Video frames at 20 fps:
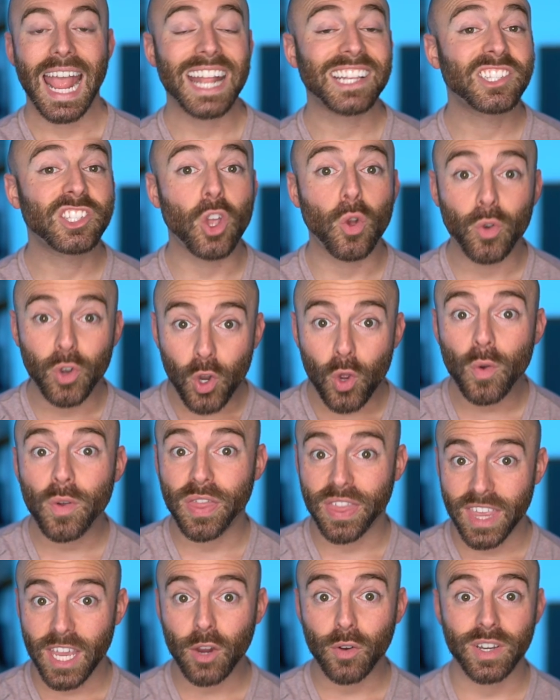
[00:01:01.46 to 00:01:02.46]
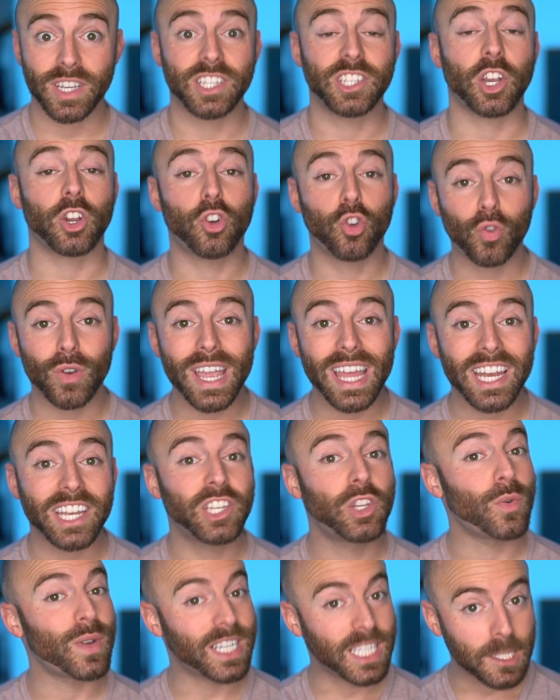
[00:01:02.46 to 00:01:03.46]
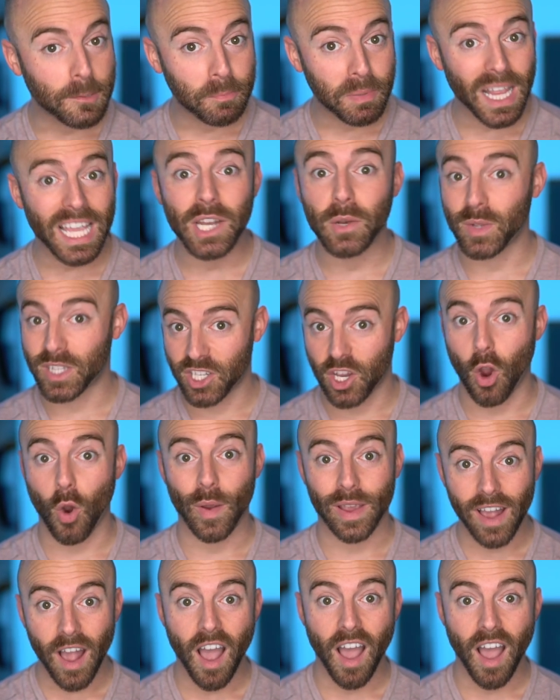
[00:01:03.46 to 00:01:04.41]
And so new theories are created to explain what's going